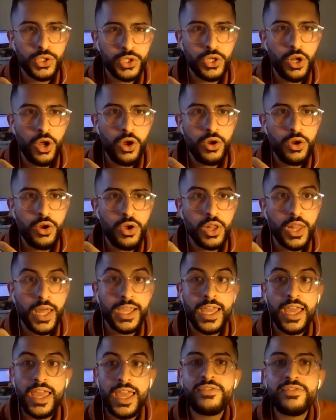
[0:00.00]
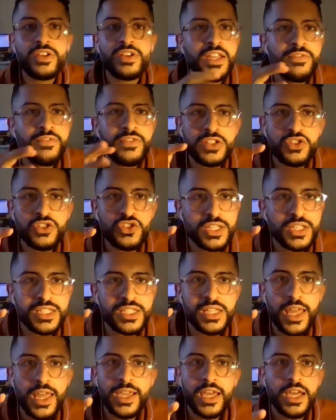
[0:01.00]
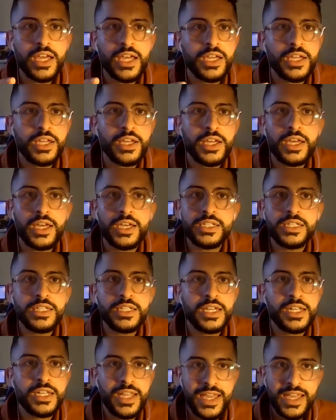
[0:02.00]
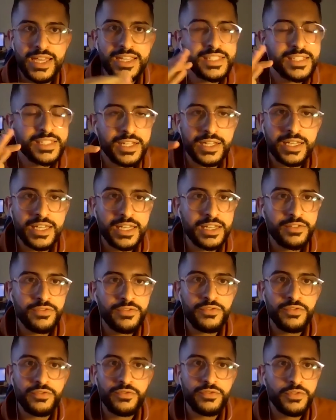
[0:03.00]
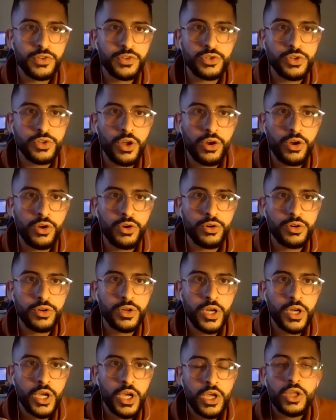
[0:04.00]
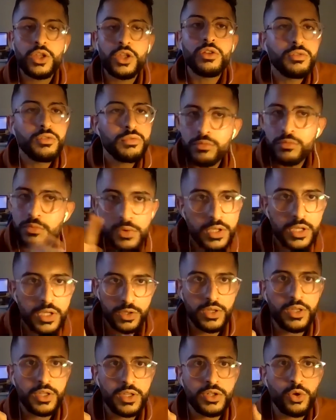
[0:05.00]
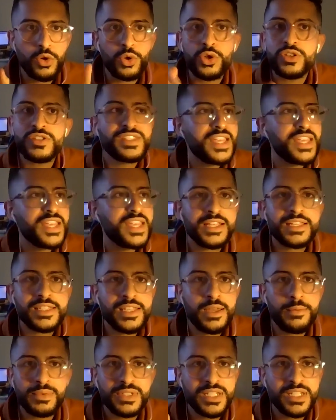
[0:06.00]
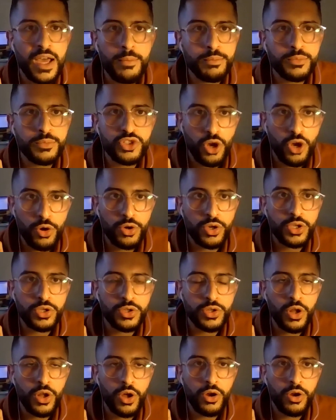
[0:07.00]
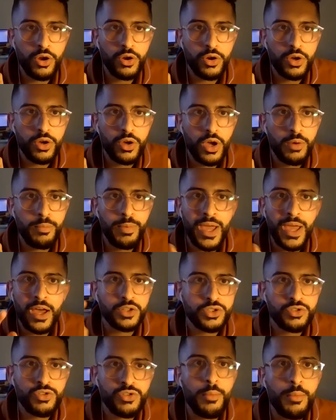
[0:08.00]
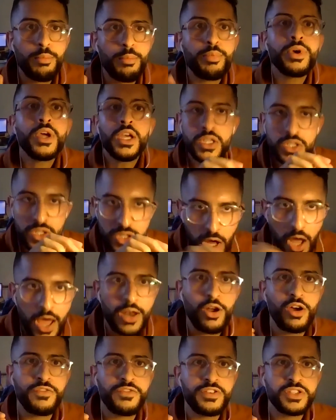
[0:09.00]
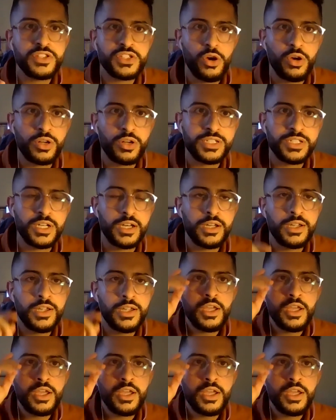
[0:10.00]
You know, like even if it's just like an Easter gift, you know, or you're sending some dumb joke, you know, about Trump, sign off as doctor.